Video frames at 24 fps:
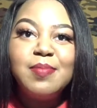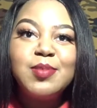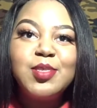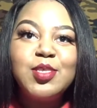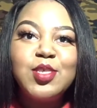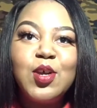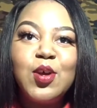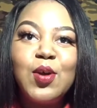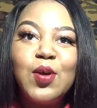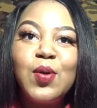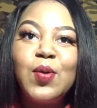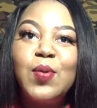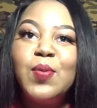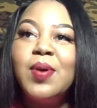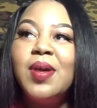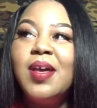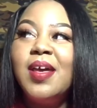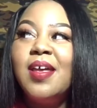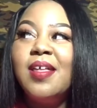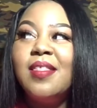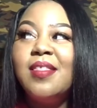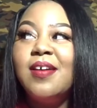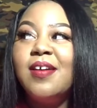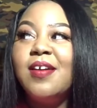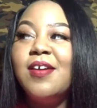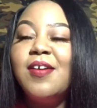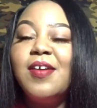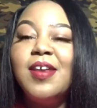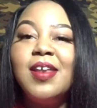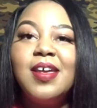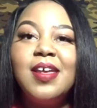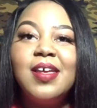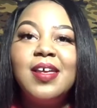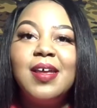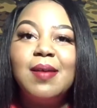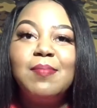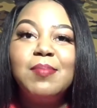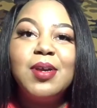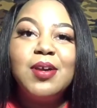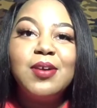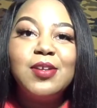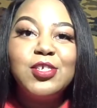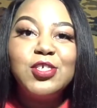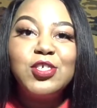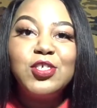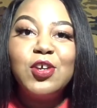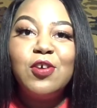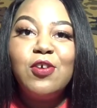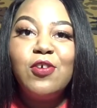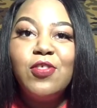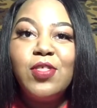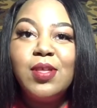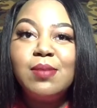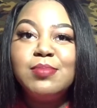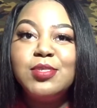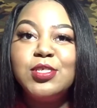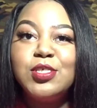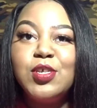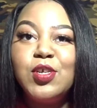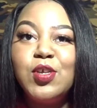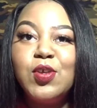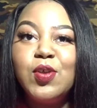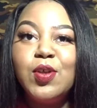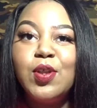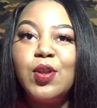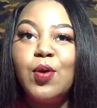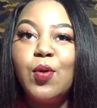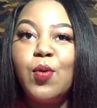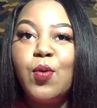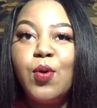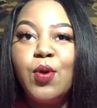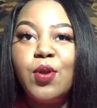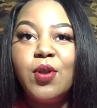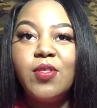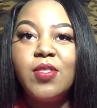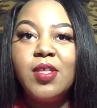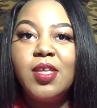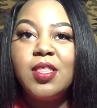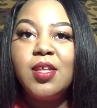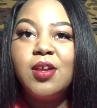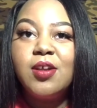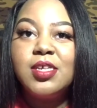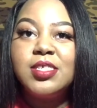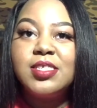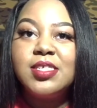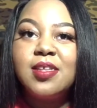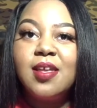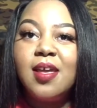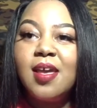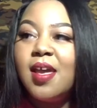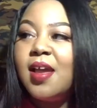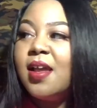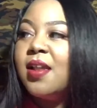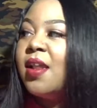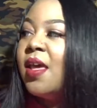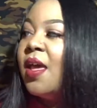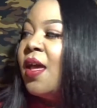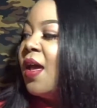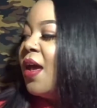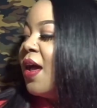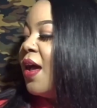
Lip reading: So I'm gonna show them to you in the order that they're stacked.